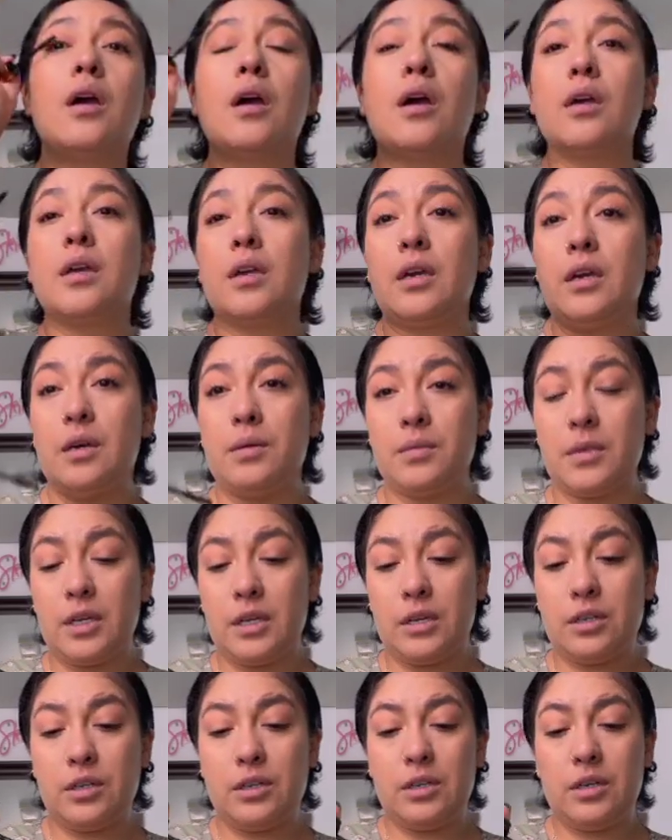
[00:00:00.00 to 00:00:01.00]
I am
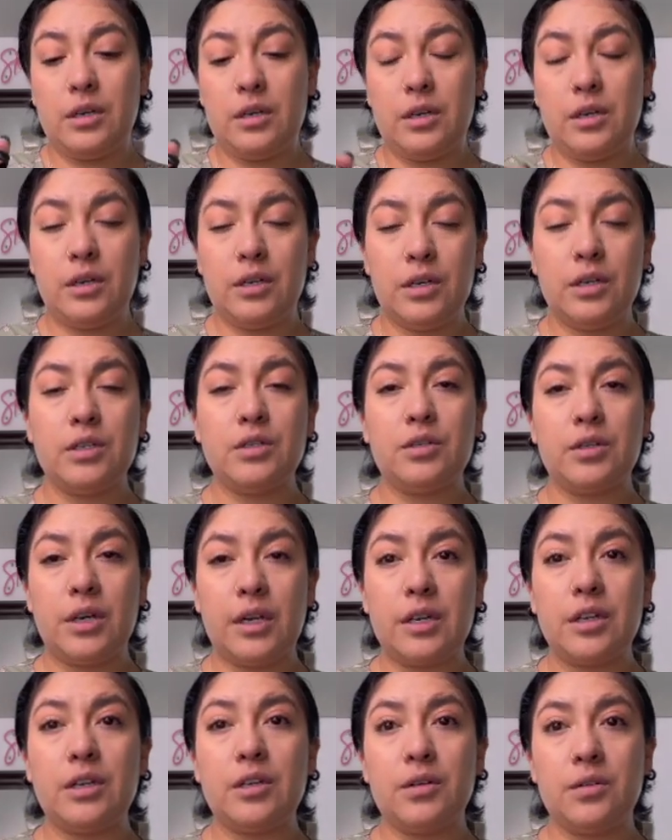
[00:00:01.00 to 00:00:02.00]
gonna try
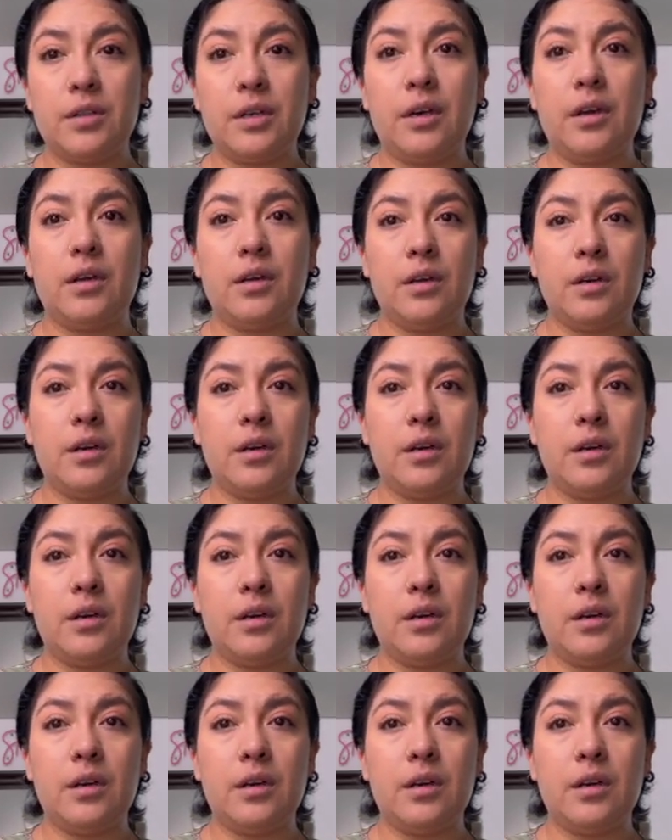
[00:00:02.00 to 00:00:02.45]
to do that.